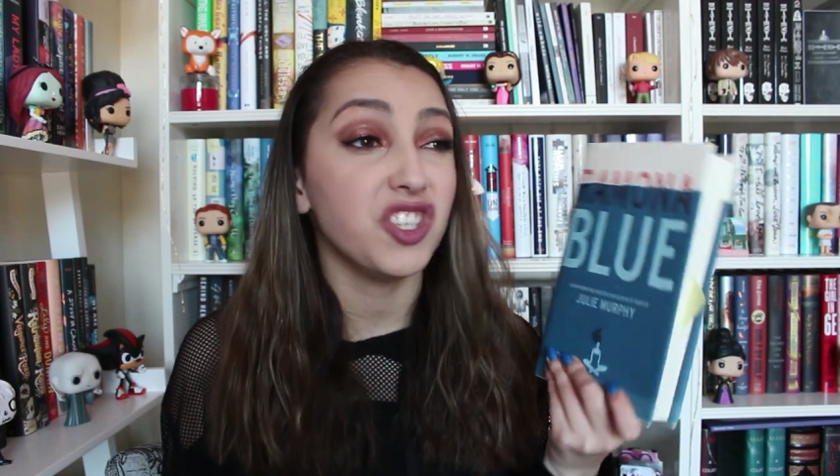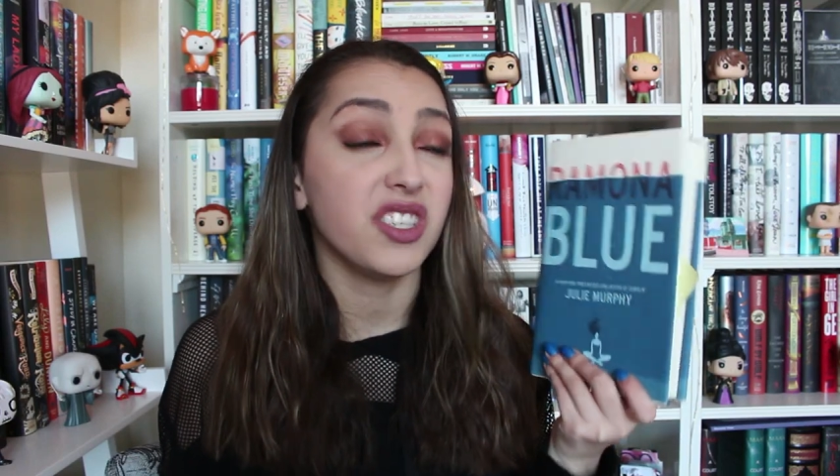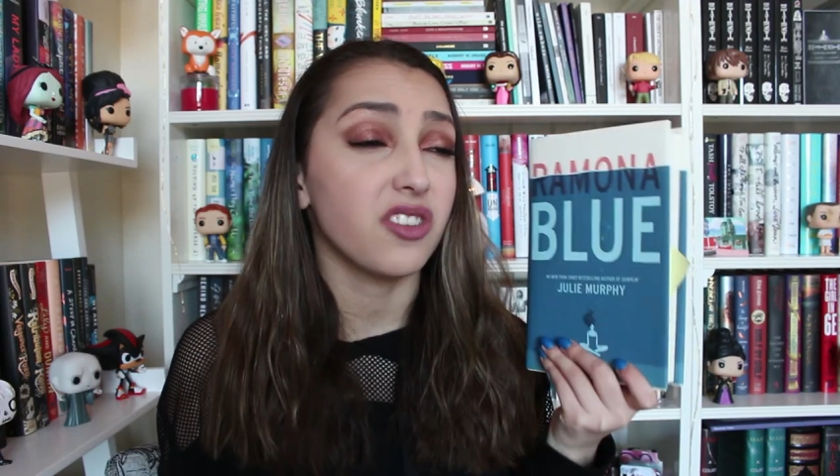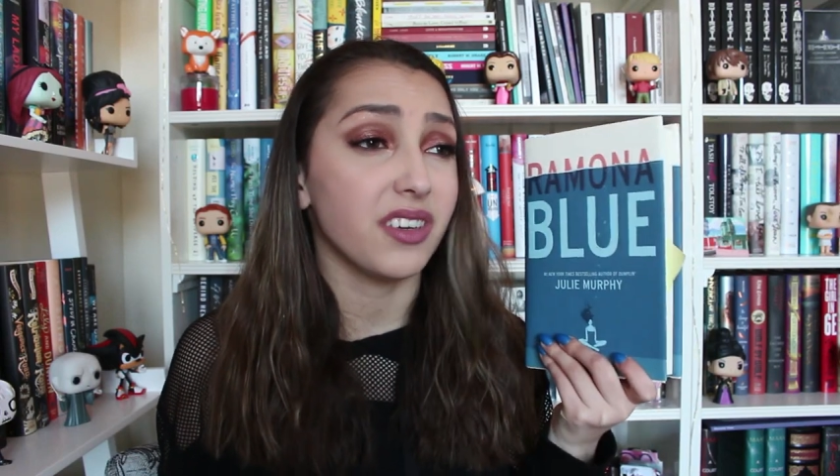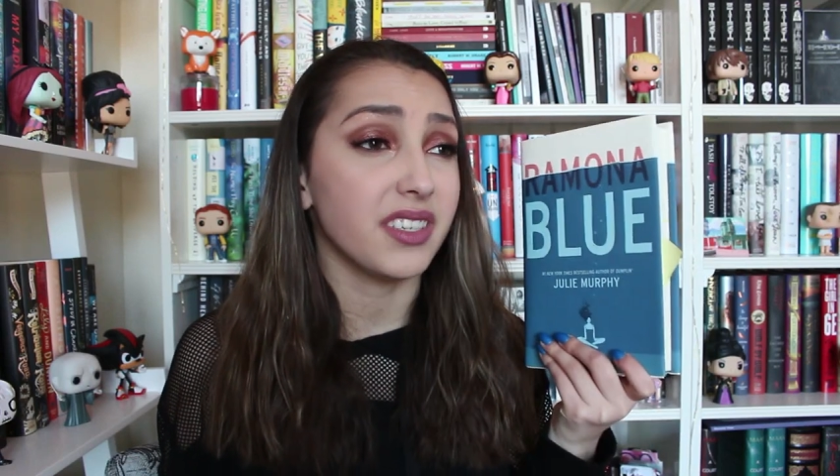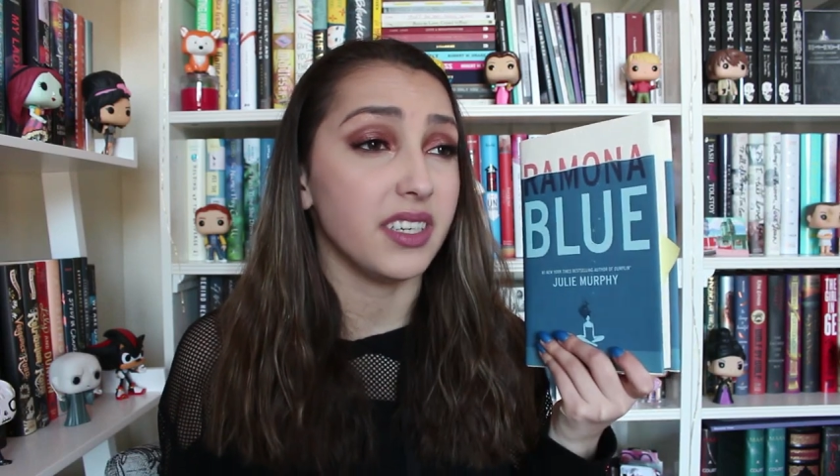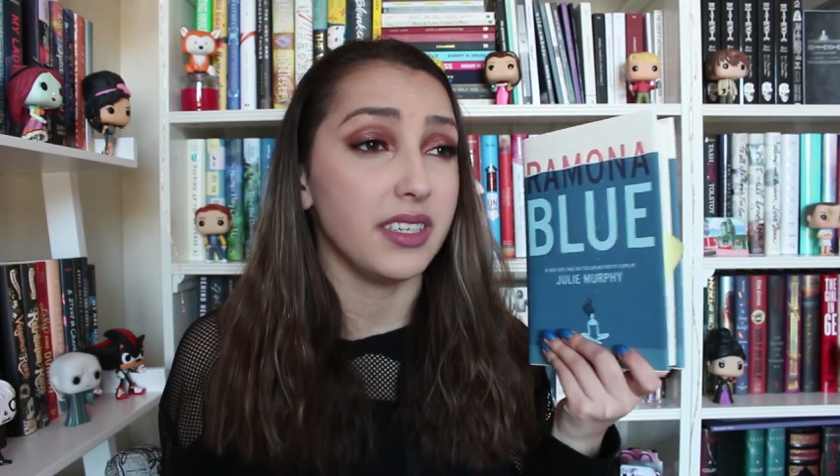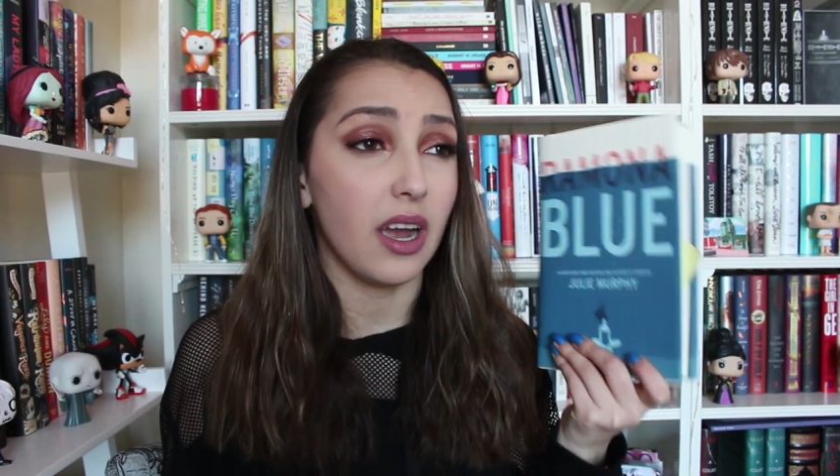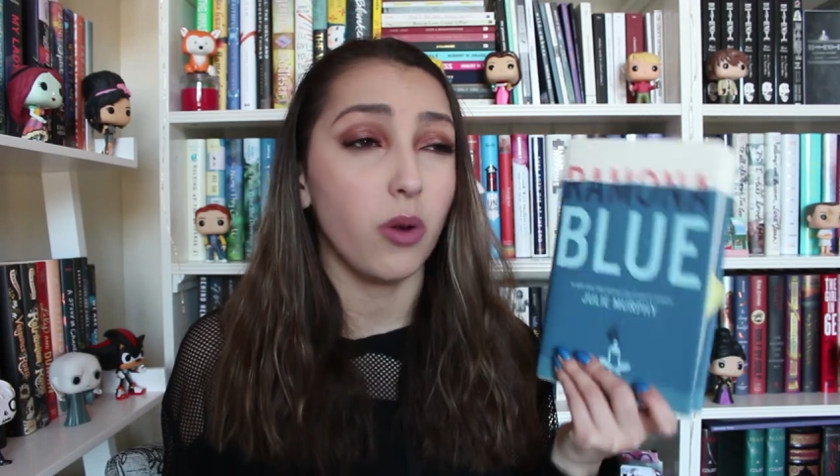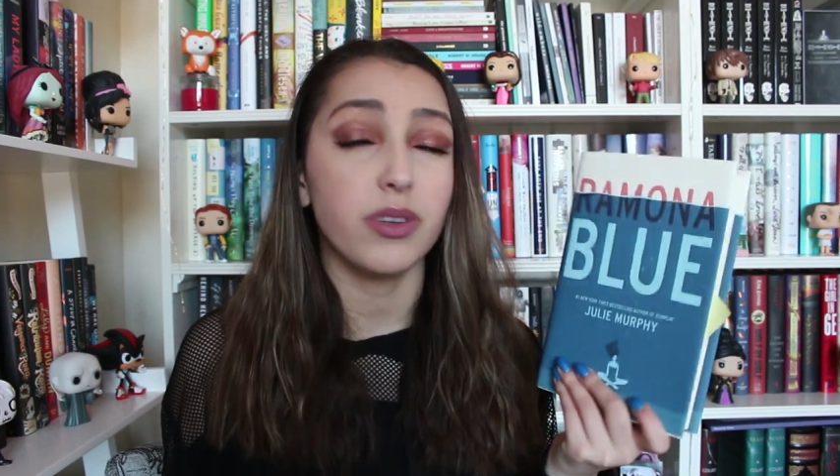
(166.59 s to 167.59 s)
she starts to
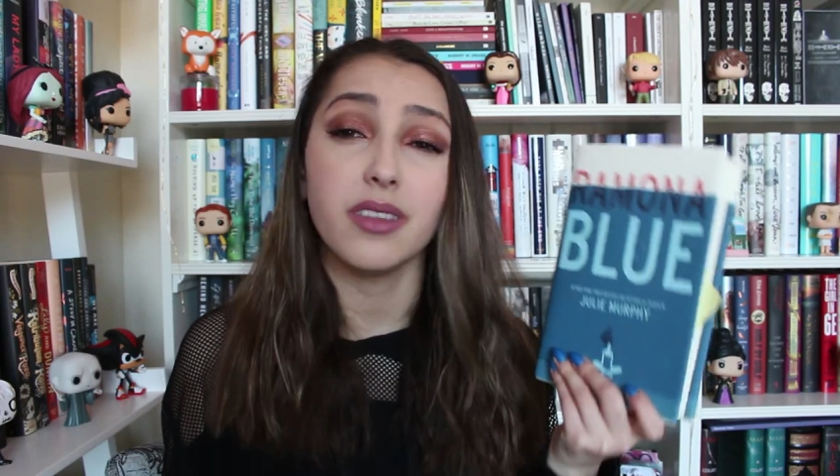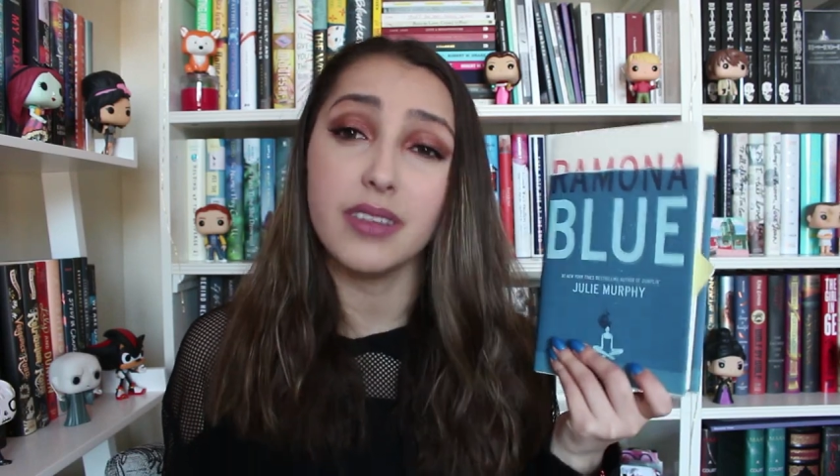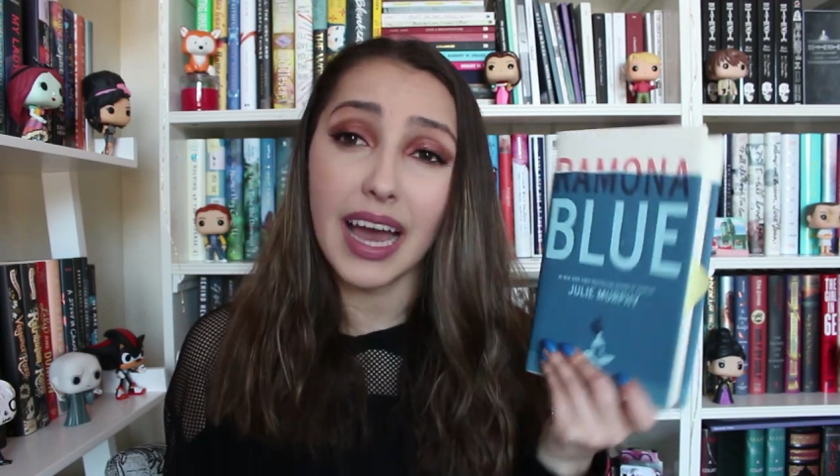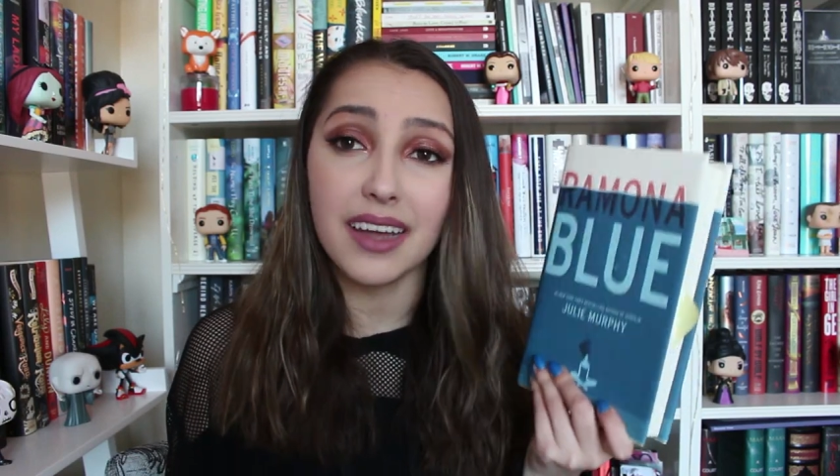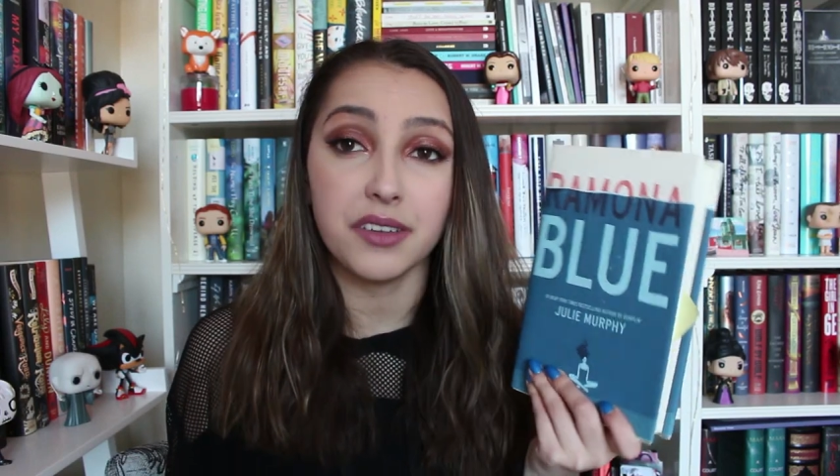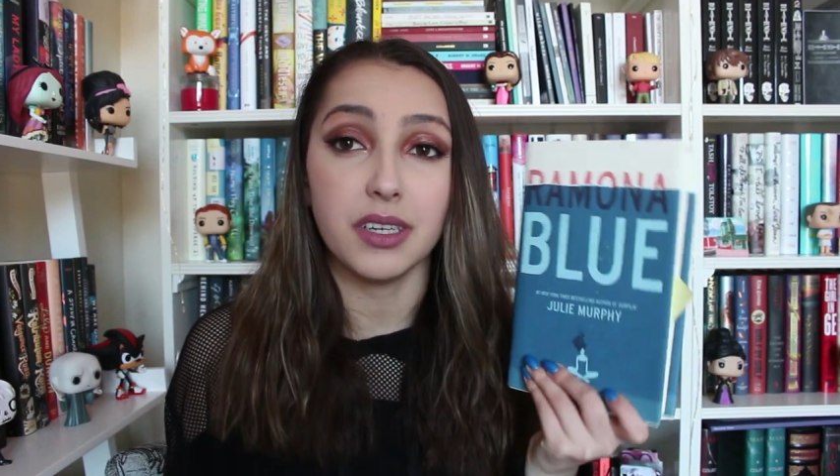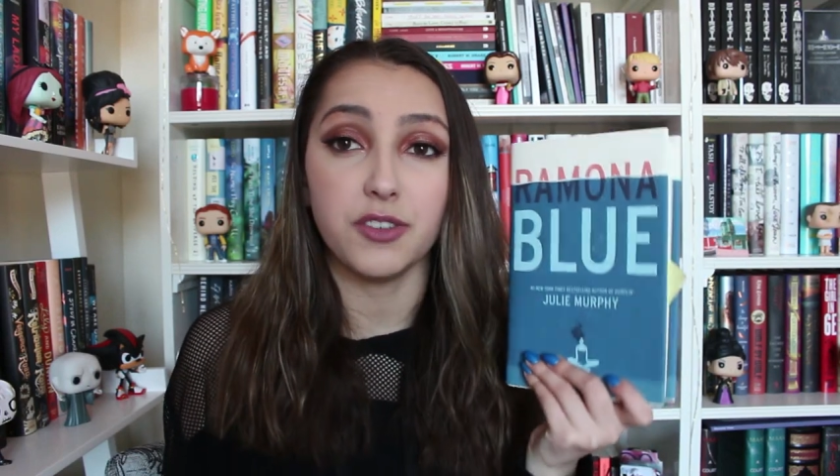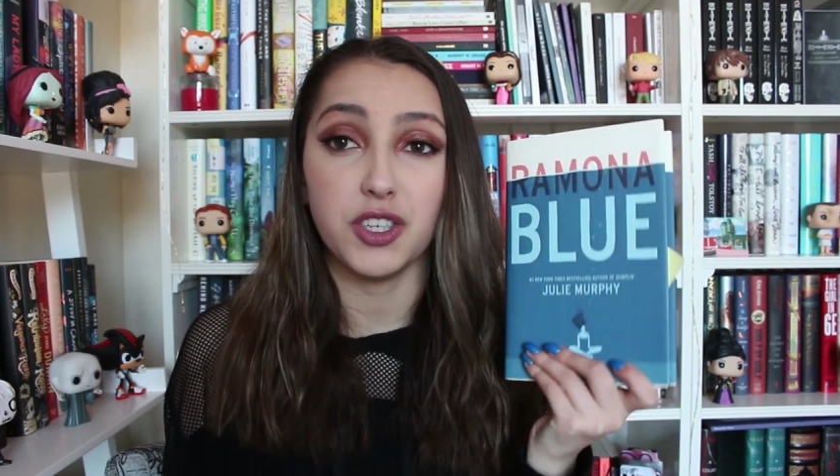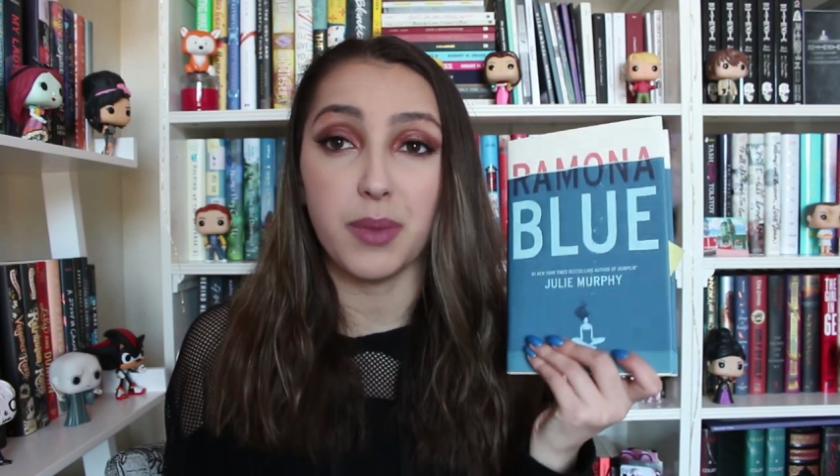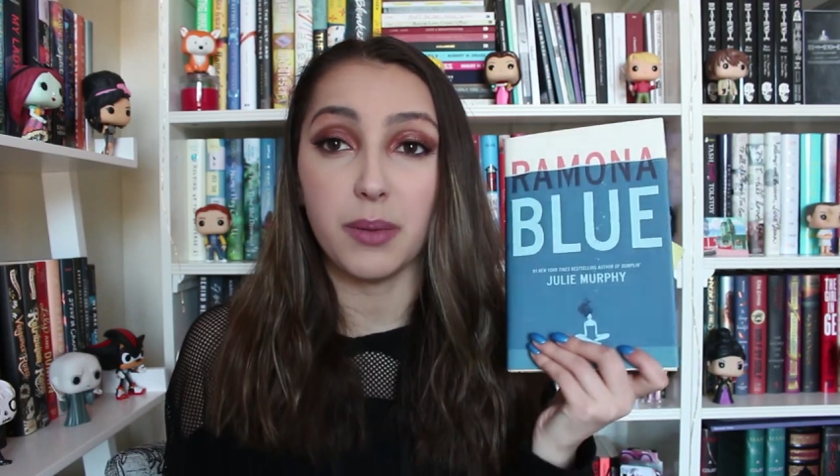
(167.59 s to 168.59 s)
doubt that and if she